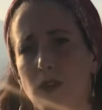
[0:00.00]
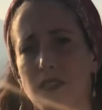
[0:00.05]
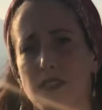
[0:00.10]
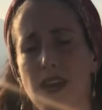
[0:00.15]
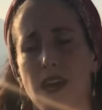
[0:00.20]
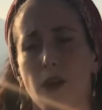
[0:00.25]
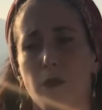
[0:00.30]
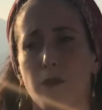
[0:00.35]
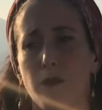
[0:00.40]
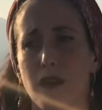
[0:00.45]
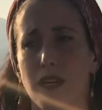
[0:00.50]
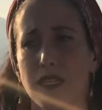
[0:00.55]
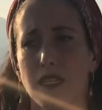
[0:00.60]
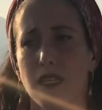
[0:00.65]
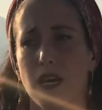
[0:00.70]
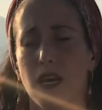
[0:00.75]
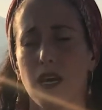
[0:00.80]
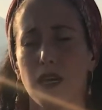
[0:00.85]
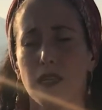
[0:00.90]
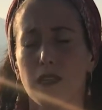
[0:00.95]
to help us
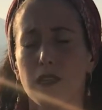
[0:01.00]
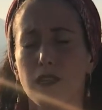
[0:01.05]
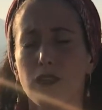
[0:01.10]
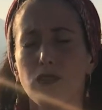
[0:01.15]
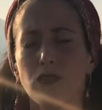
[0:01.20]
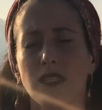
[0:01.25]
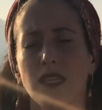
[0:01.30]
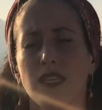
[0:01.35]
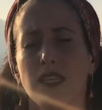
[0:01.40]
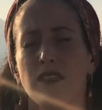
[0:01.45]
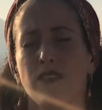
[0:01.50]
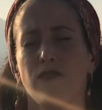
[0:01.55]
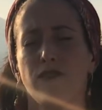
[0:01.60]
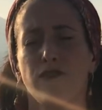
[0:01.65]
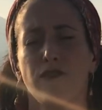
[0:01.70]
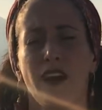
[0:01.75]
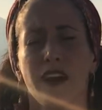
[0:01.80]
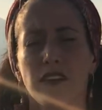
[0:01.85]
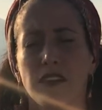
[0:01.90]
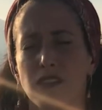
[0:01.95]
loosen the
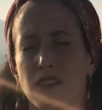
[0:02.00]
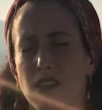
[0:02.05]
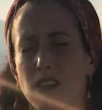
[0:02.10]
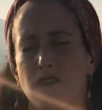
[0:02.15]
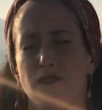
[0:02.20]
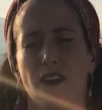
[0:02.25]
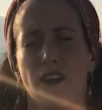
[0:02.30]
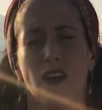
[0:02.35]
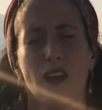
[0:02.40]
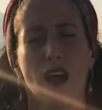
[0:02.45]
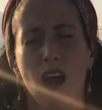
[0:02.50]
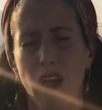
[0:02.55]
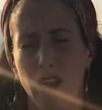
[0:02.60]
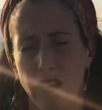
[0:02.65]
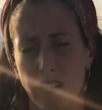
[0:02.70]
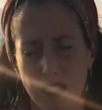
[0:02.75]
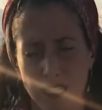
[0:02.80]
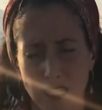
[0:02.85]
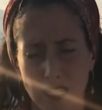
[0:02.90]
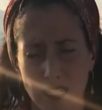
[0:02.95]
fetters of our
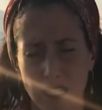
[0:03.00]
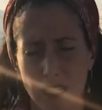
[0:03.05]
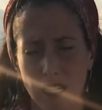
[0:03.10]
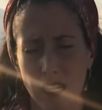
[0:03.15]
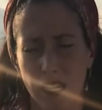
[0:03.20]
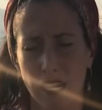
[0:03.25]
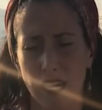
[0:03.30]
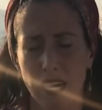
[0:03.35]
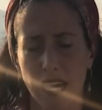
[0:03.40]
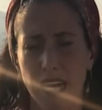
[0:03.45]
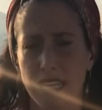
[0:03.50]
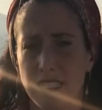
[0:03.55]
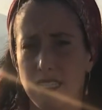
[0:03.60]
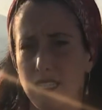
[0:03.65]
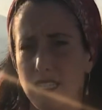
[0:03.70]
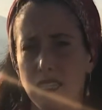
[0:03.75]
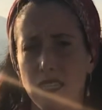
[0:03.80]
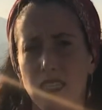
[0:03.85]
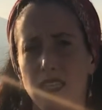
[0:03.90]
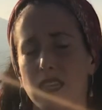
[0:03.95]
hearts, and to
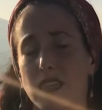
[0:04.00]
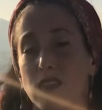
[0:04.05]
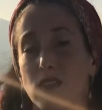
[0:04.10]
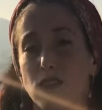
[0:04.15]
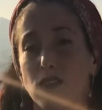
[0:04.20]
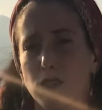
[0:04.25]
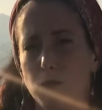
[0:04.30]
see that those